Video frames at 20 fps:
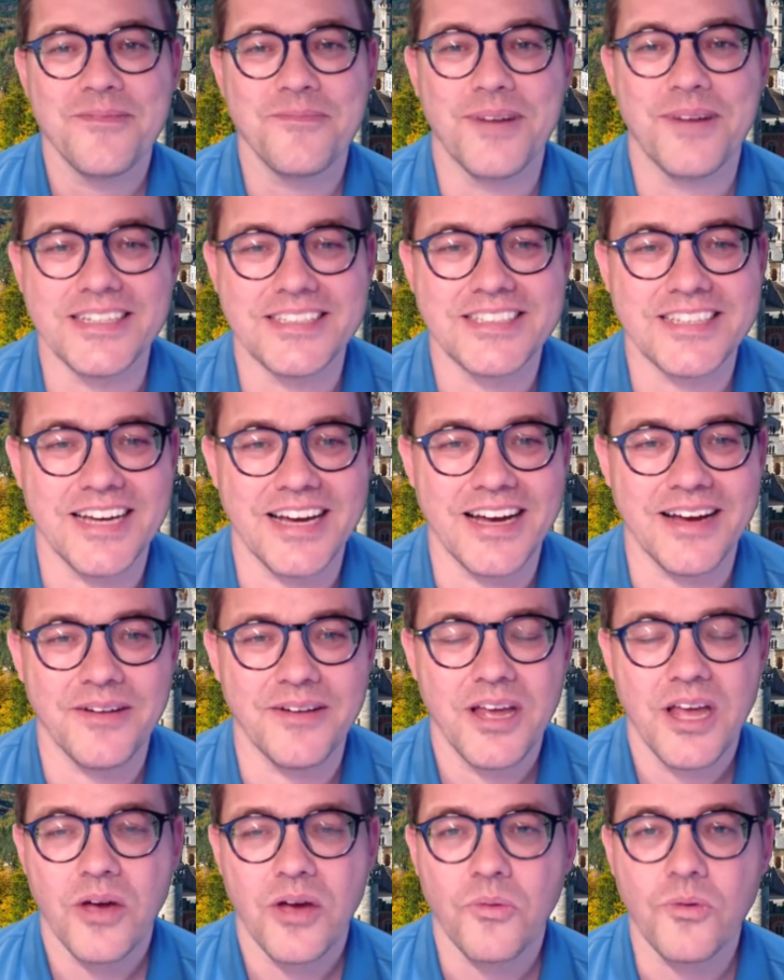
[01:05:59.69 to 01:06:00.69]
But uh,
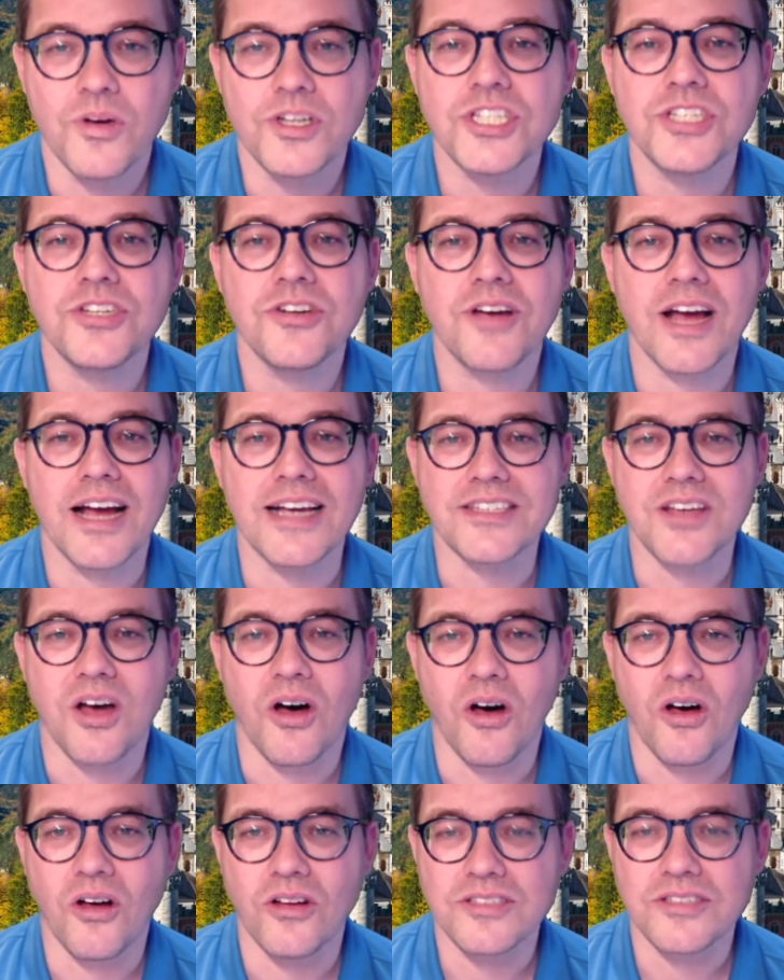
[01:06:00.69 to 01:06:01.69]
wishing you guys
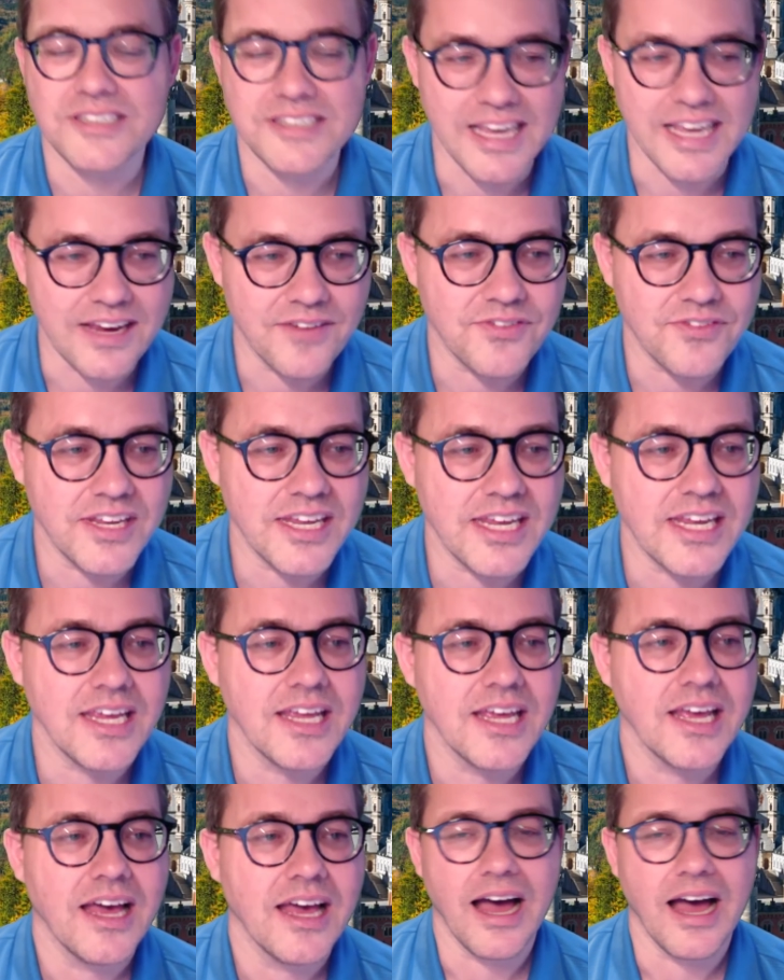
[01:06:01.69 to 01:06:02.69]
all
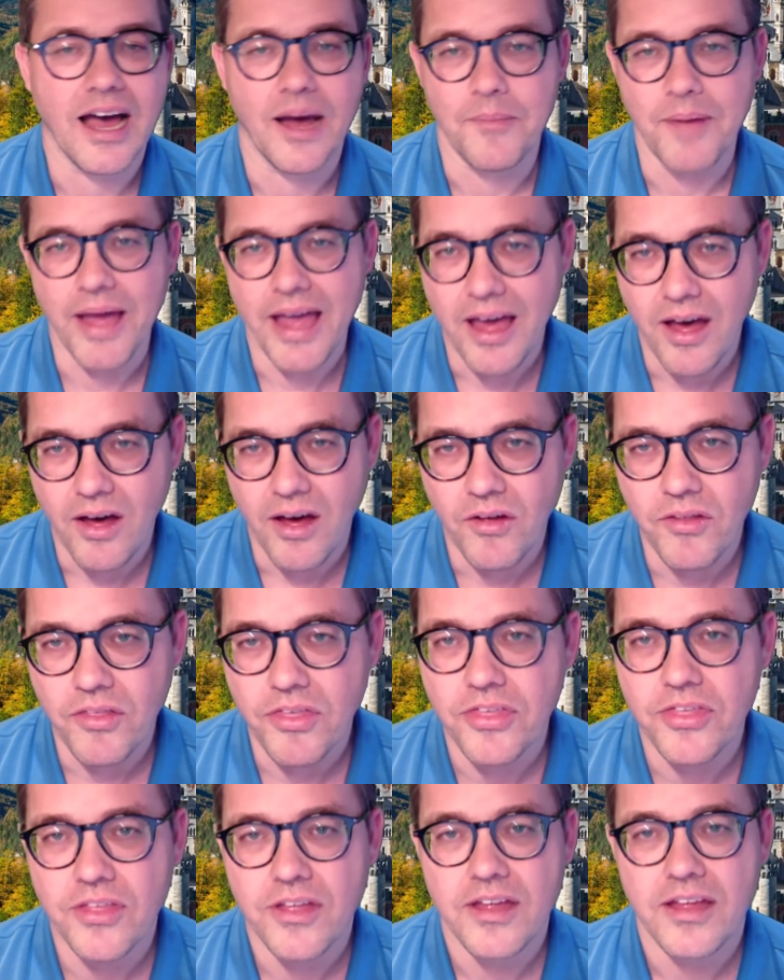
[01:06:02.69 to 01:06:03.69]
safety, um,
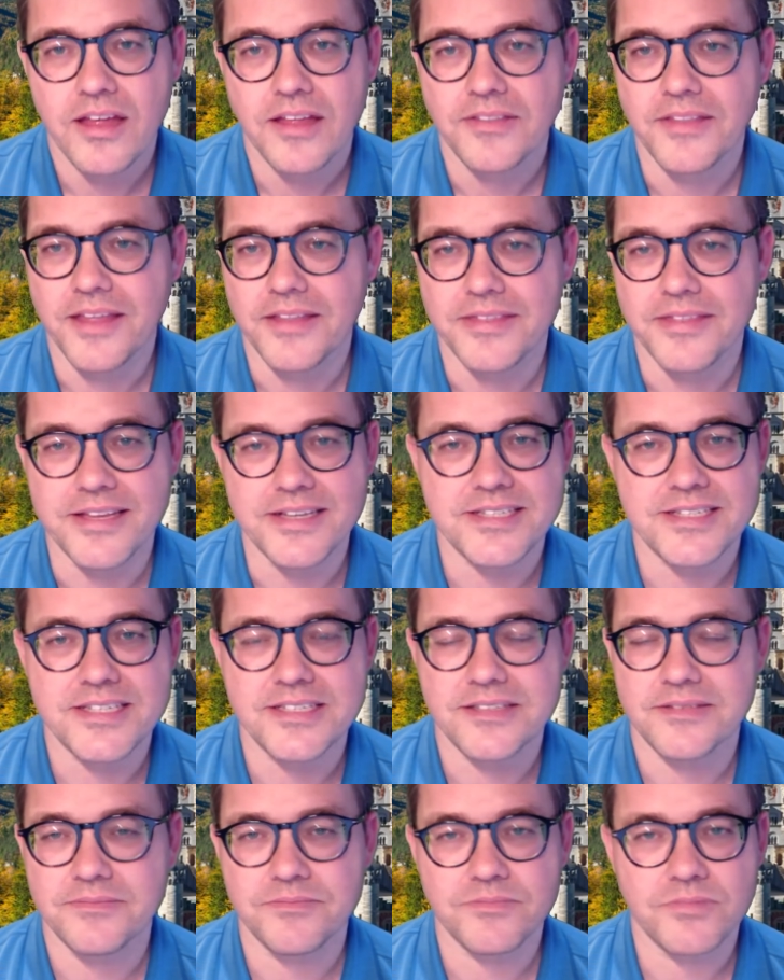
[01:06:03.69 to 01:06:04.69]
health, that
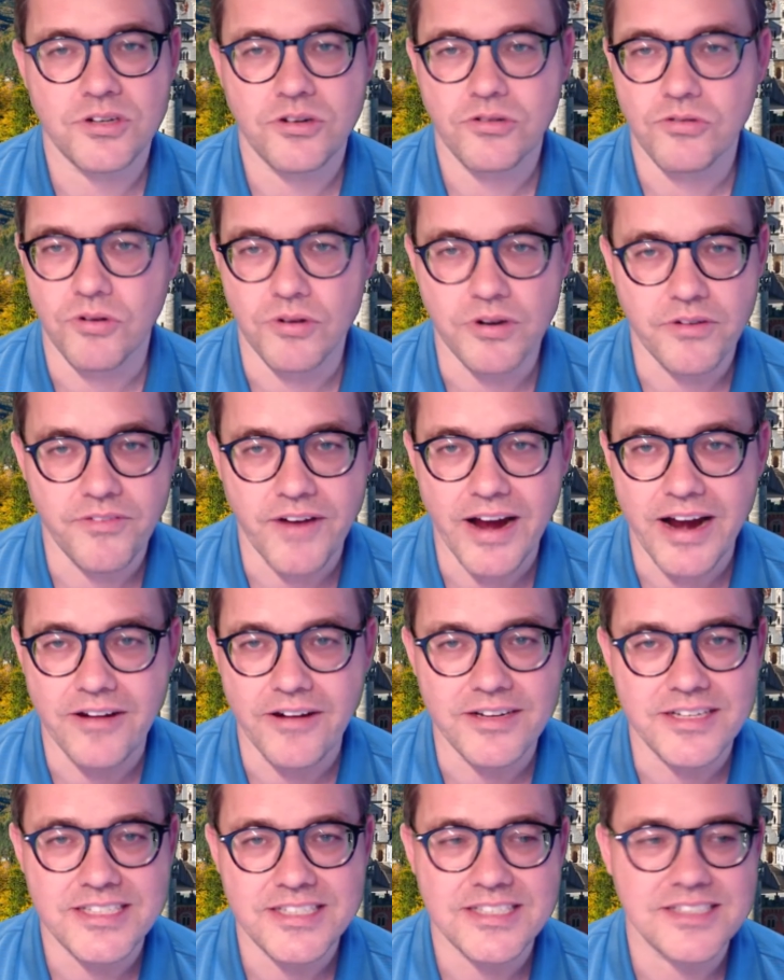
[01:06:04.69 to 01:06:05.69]
this
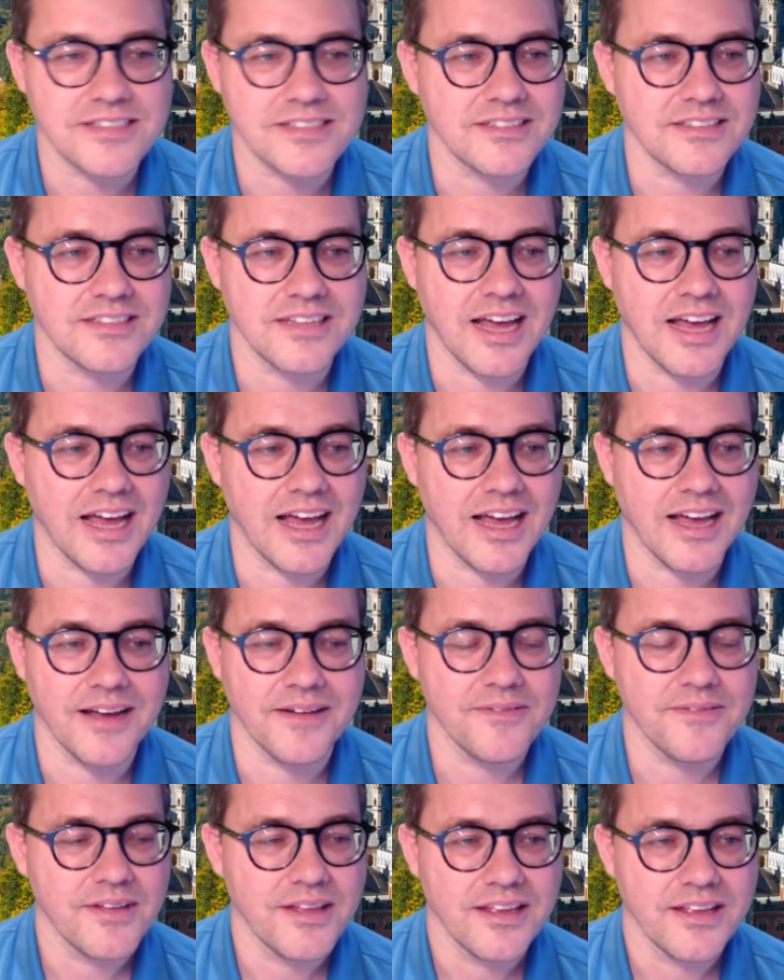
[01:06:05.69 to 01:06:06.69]
coronavirus
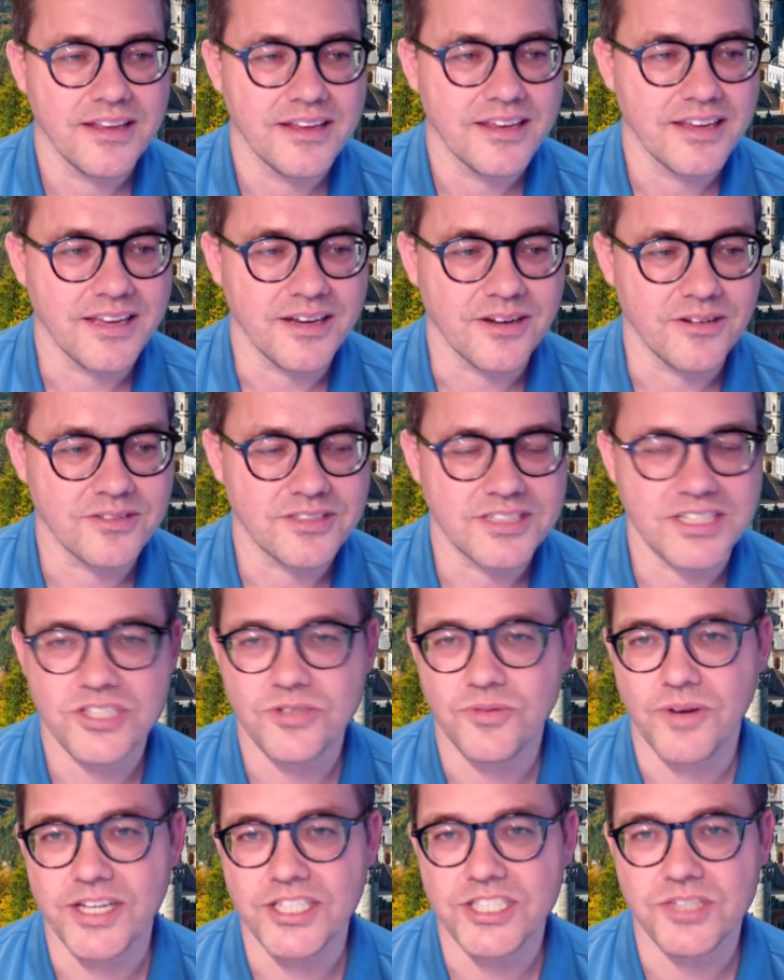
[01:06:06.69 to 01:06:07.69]
uh, you know,
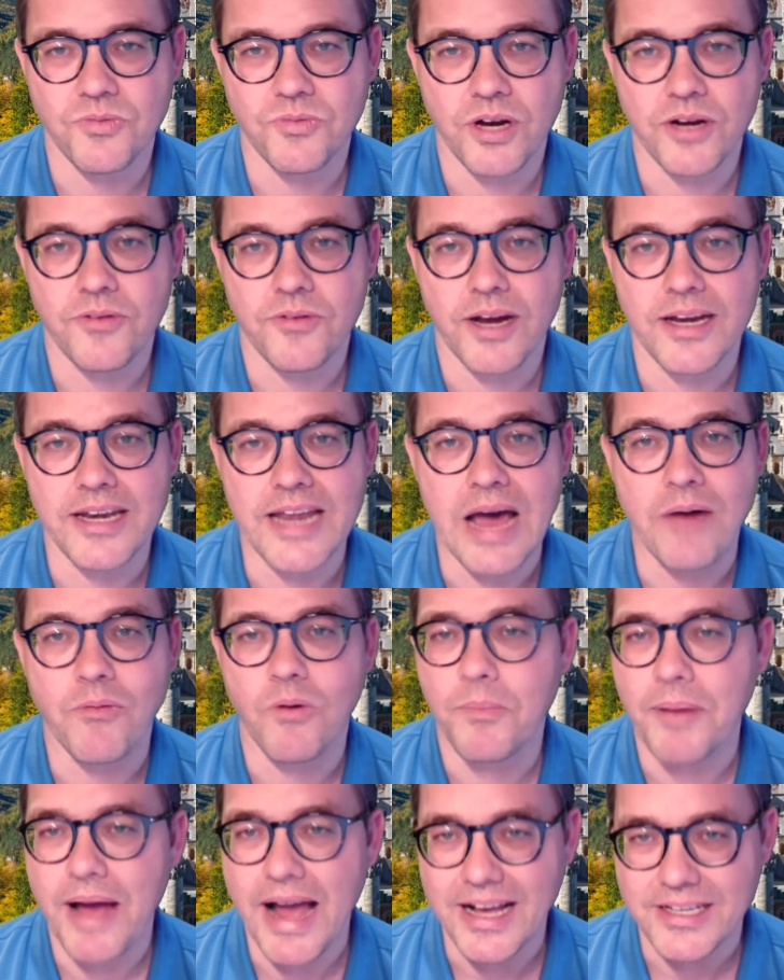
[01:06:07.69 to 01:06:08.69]
situation we're in right now
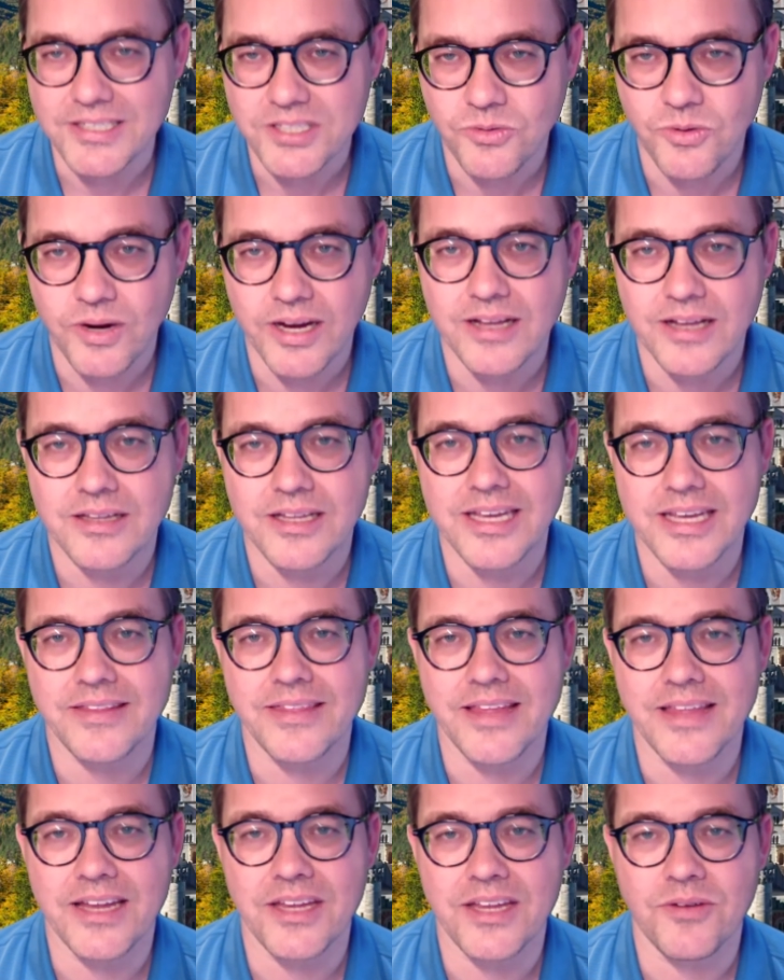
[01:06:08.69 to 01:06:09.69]
will pass quickly,
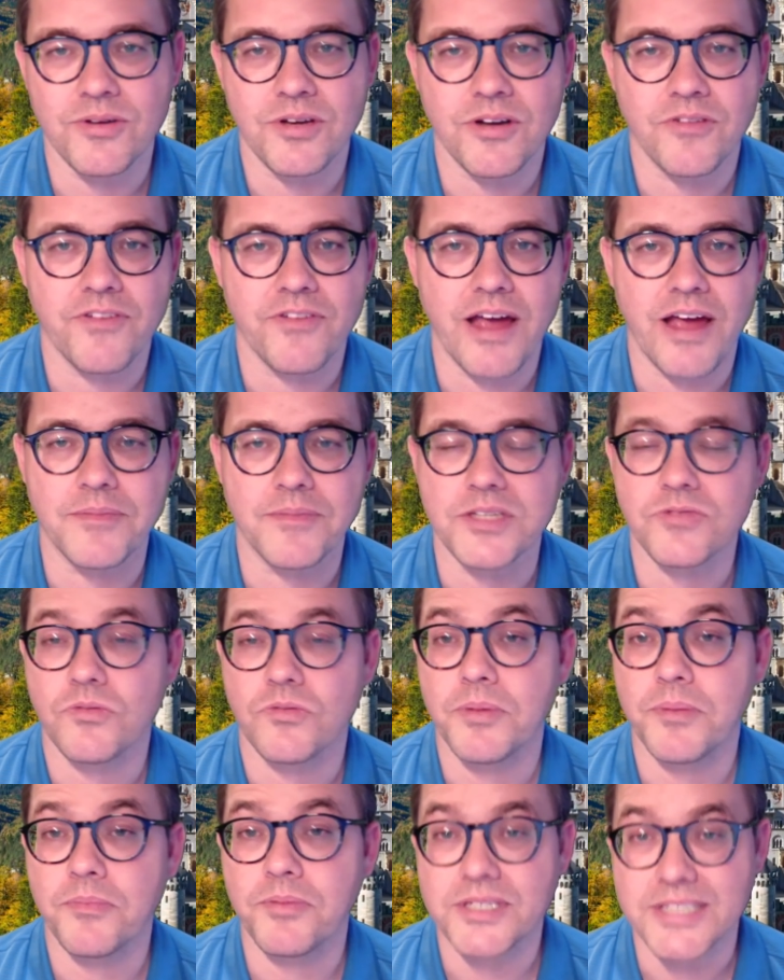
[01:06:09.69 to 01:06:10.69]
and that you and your families
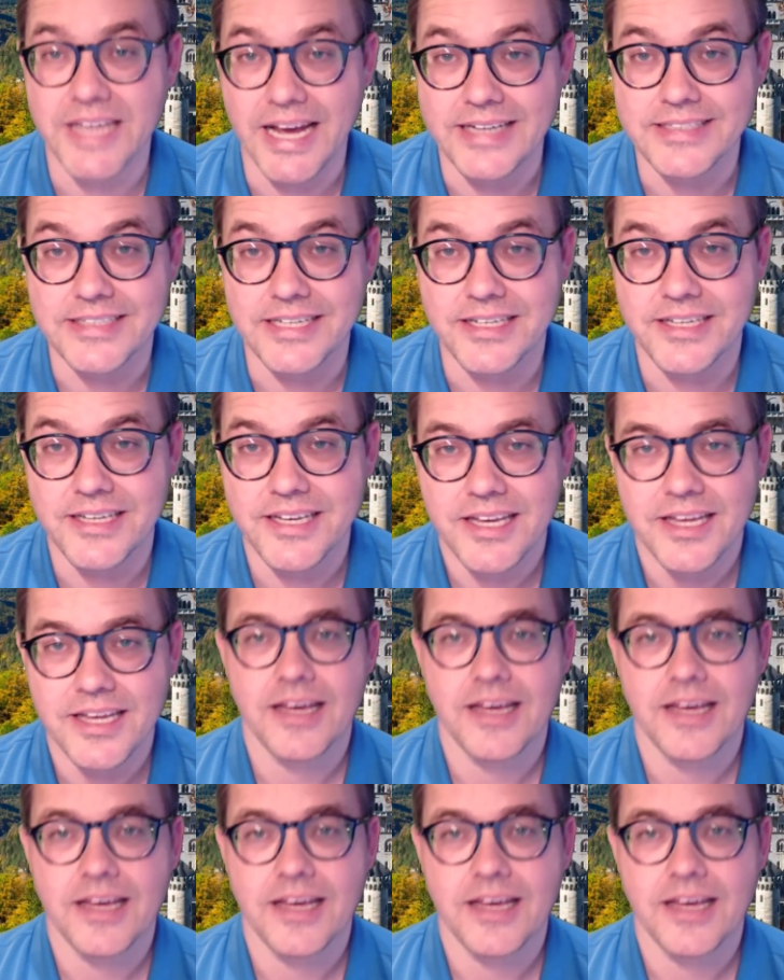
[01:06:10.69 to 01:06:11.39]
will be protected.